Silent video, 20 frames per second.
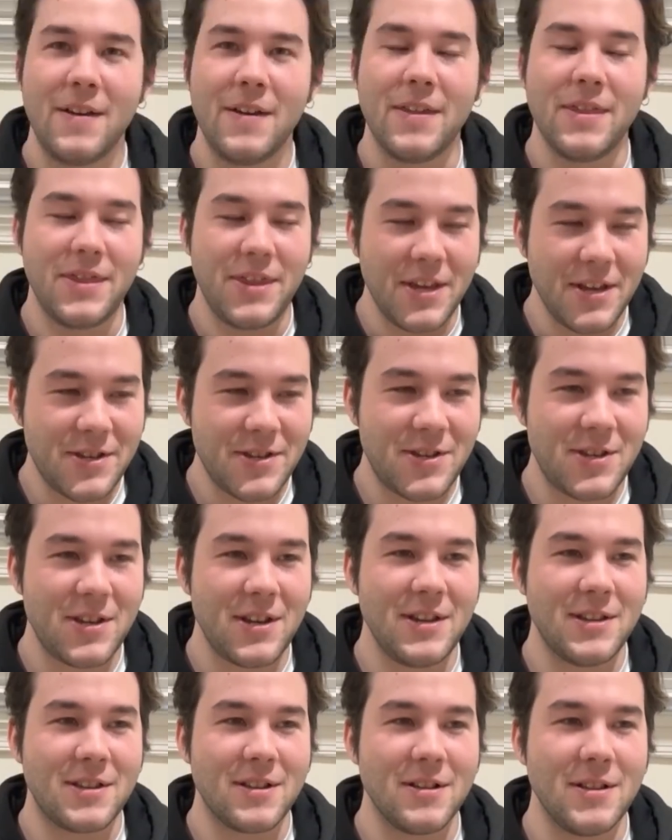This
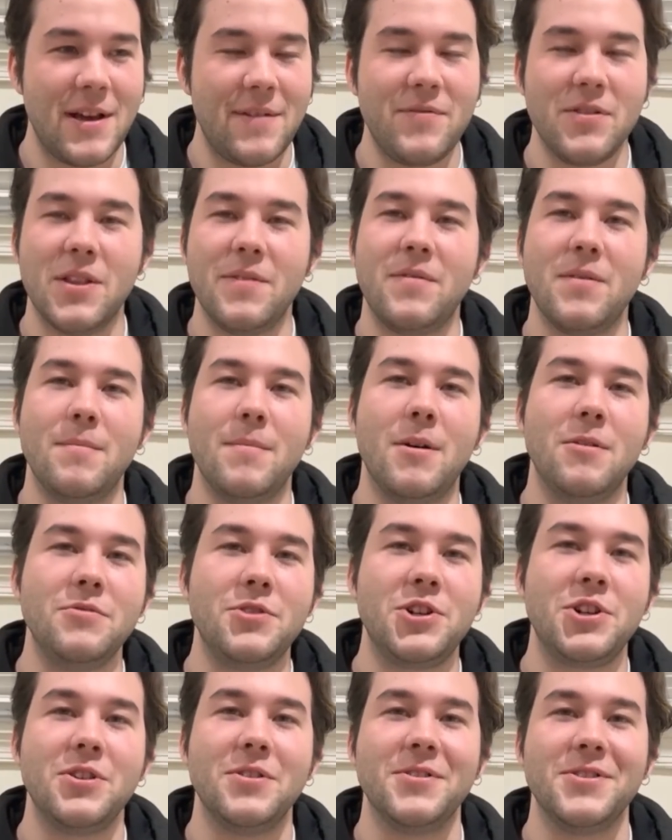is the level of
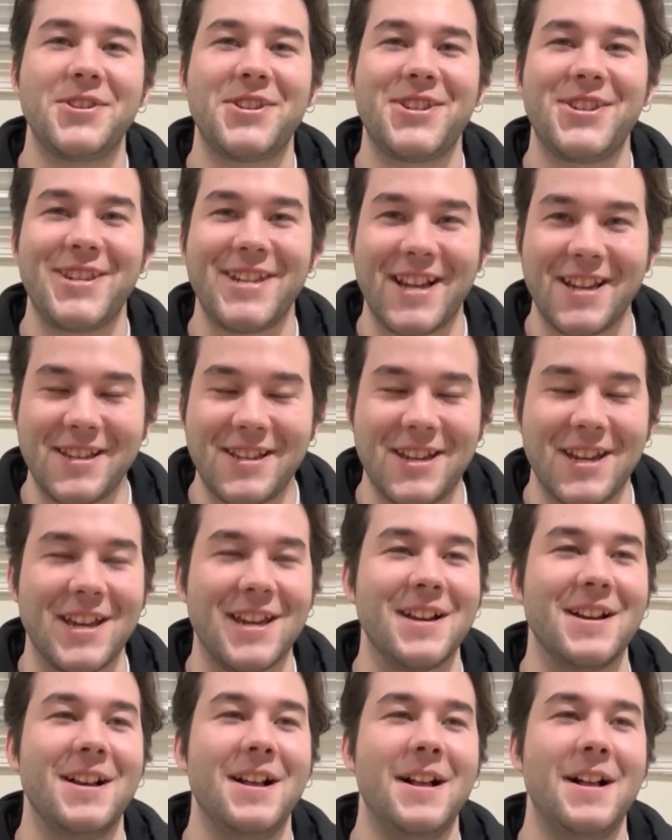emotional
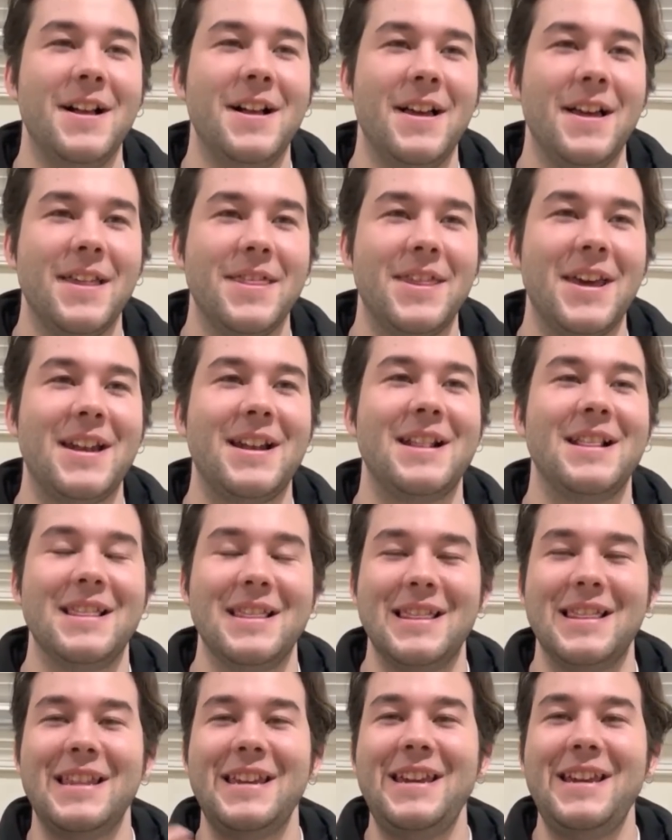stunting that
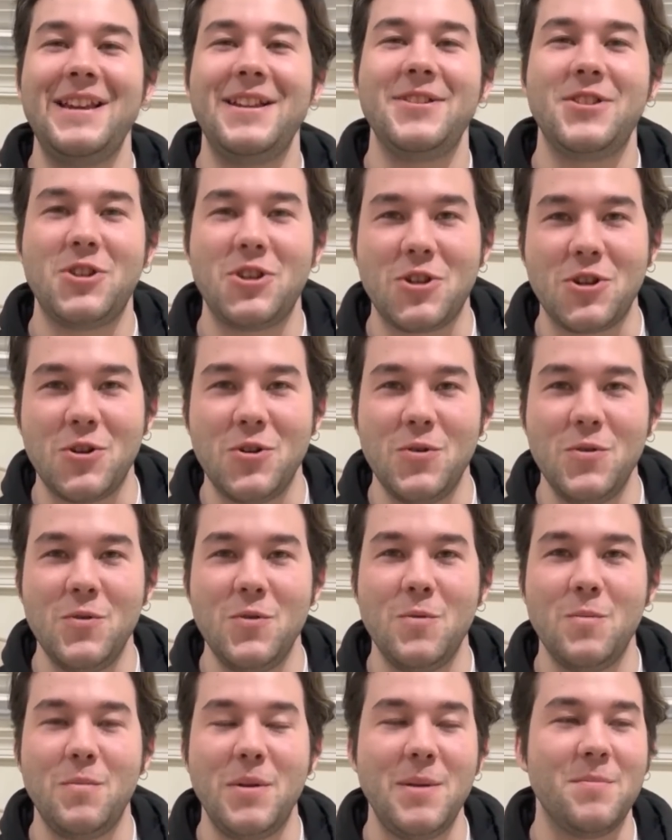leads
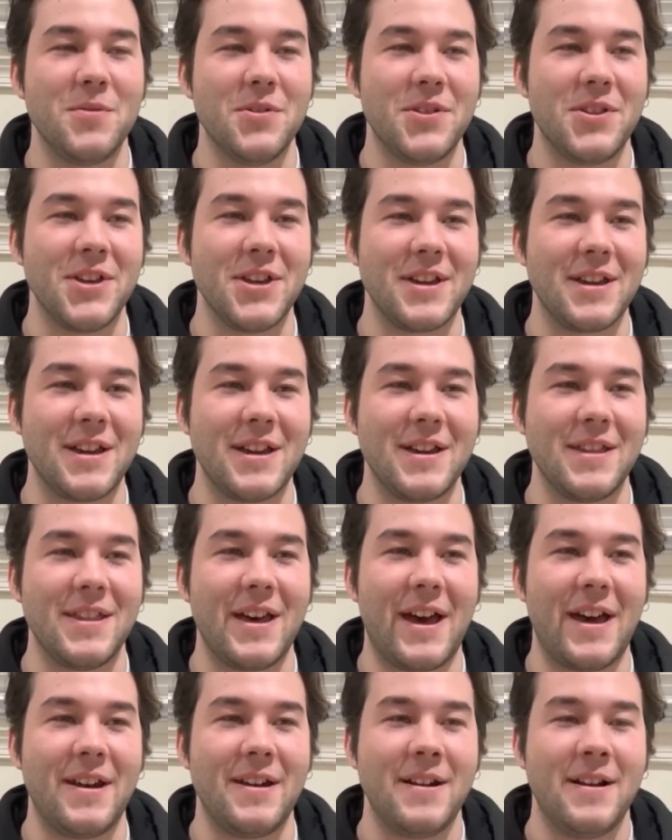to people thinking
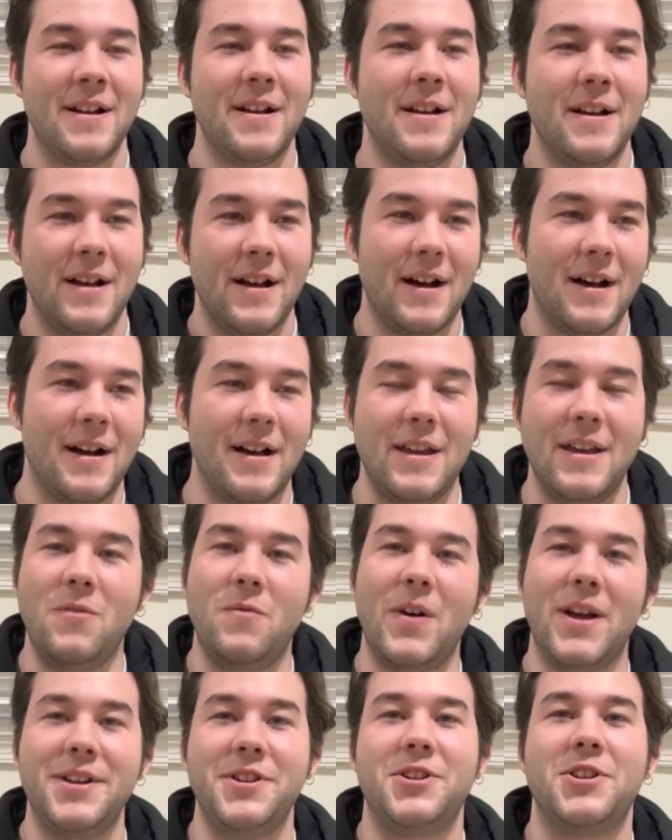that
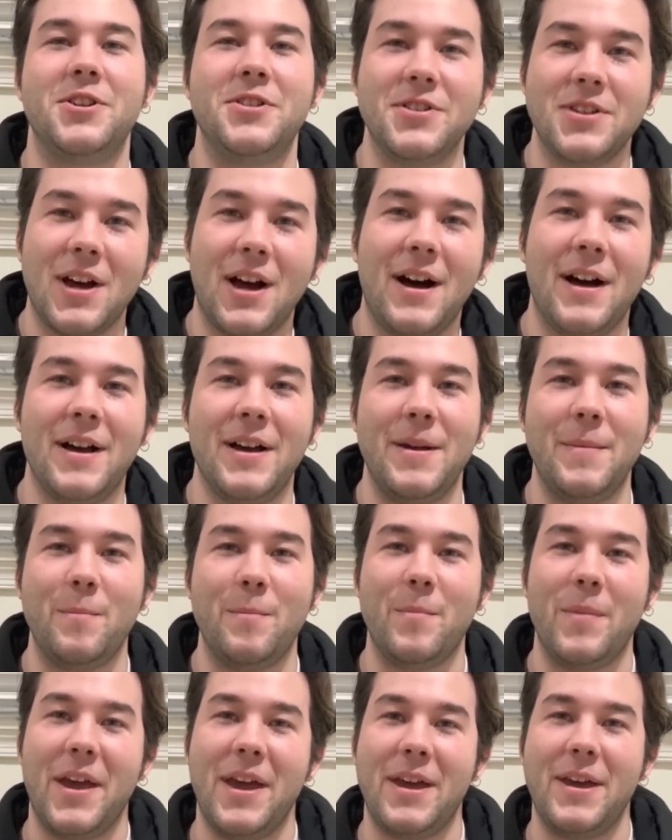Adventure
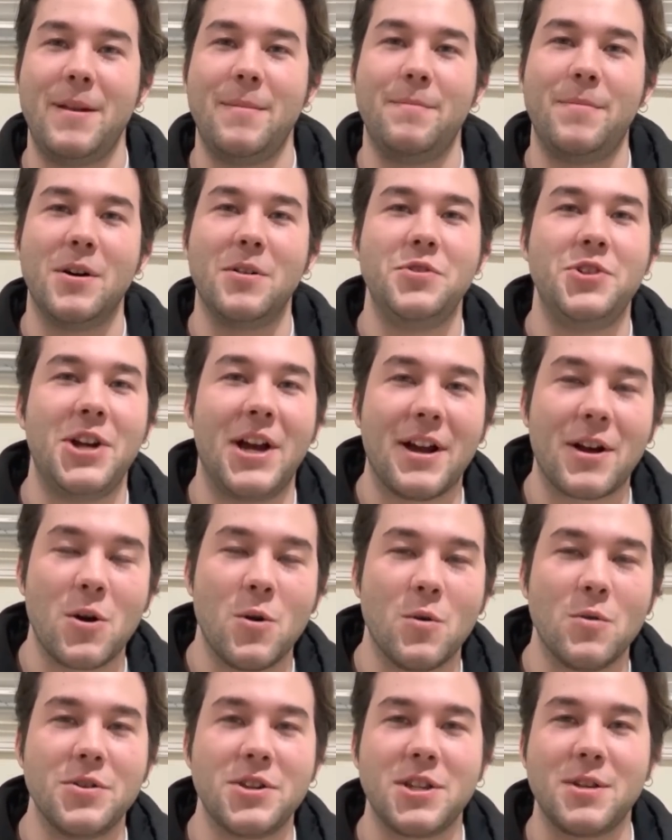Time and BoJack
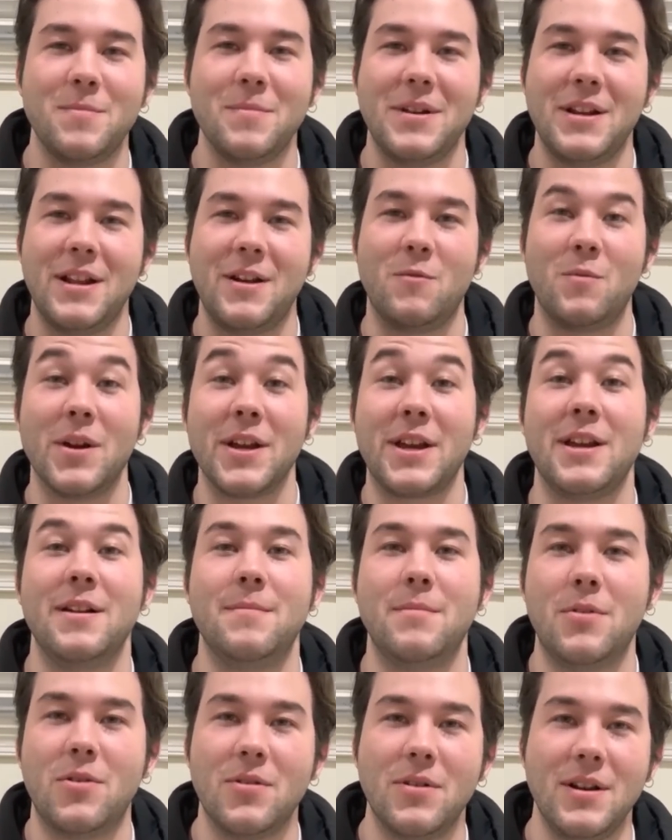Horseman and Rick
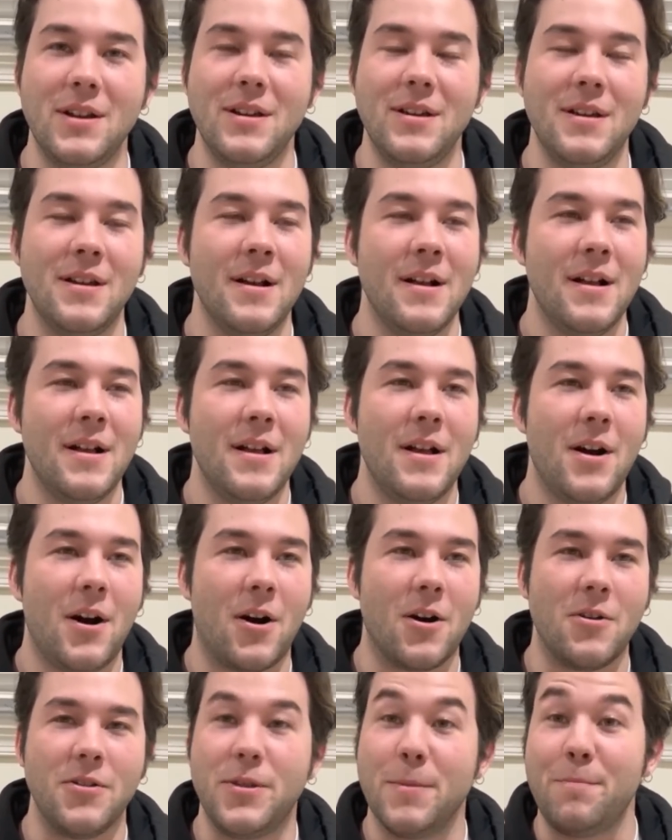and Morty
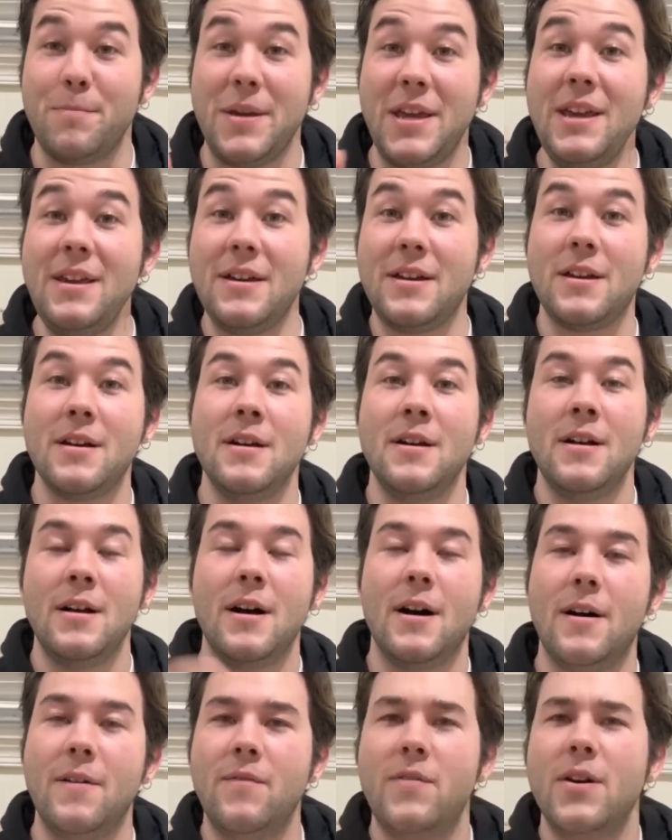are the peak
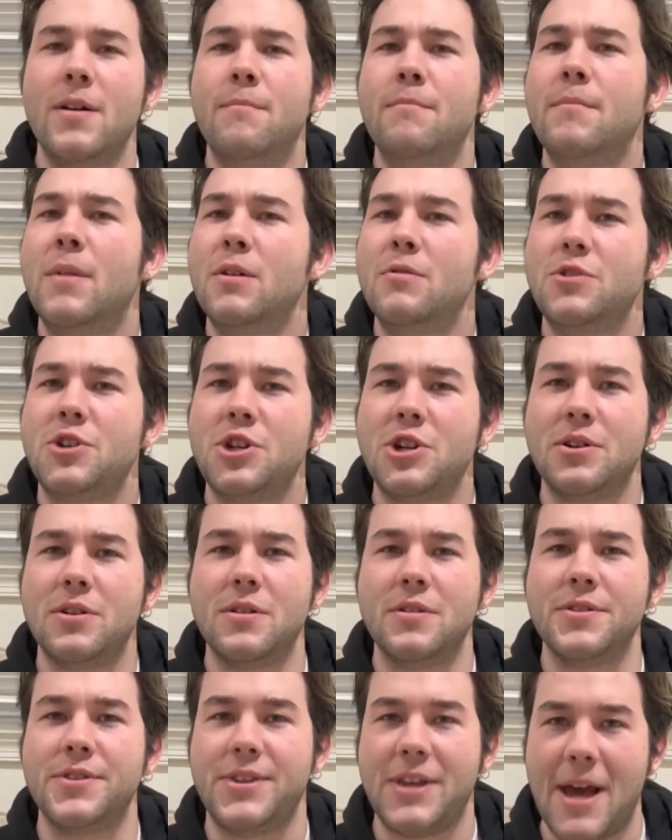of
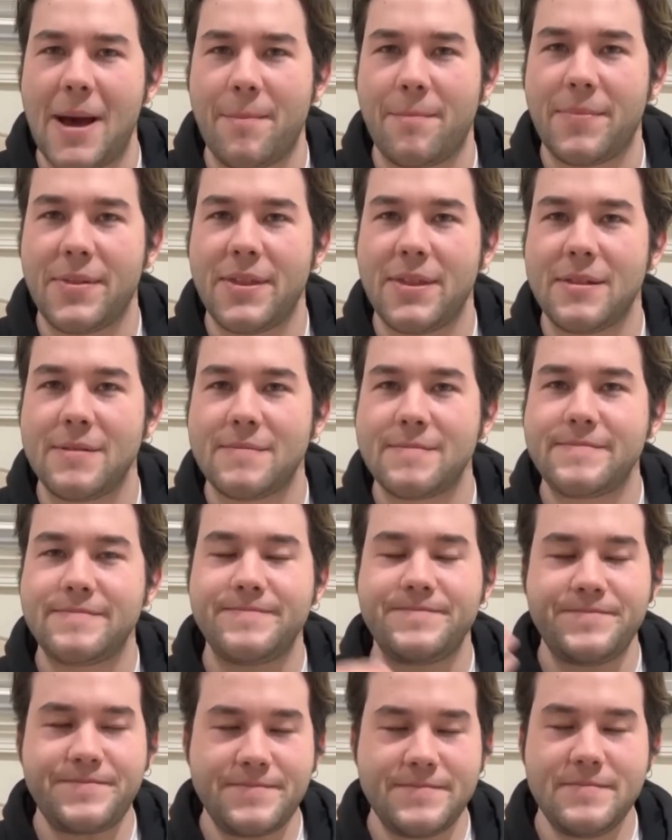emotional depth.
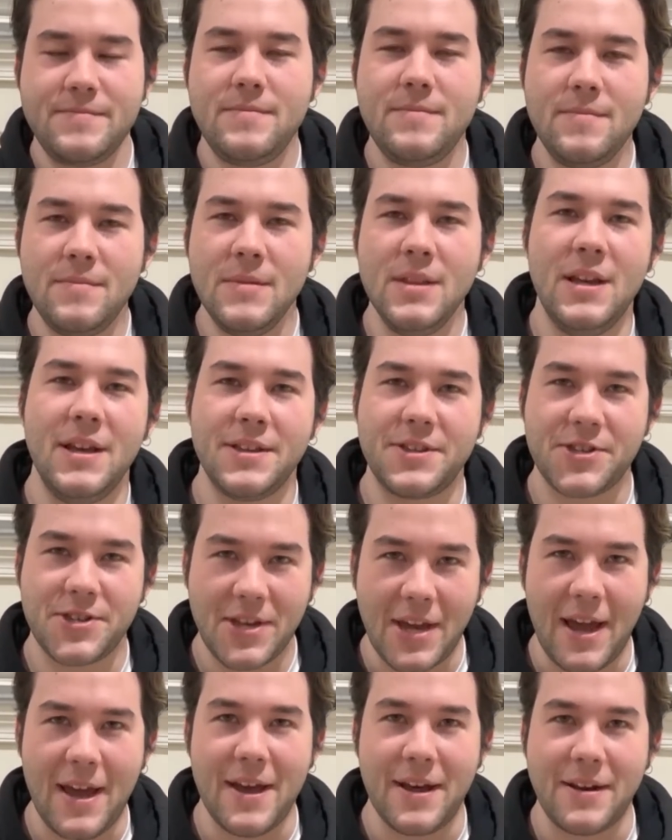It's
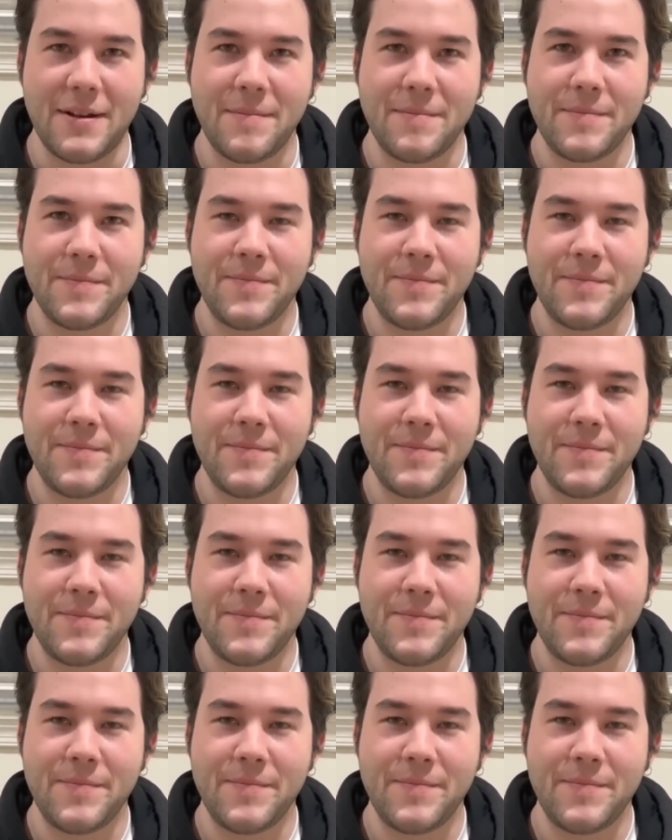sad.